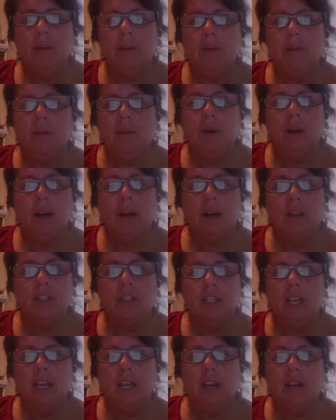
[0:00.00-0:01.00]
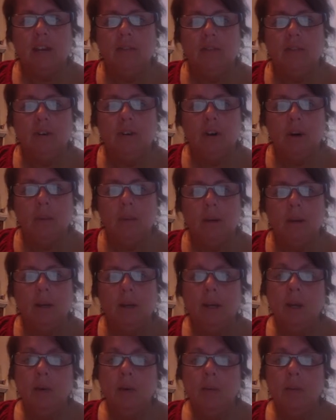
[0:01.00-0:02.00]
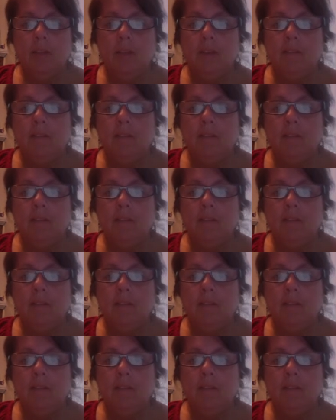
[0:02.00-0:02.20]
before a conjugated verb. With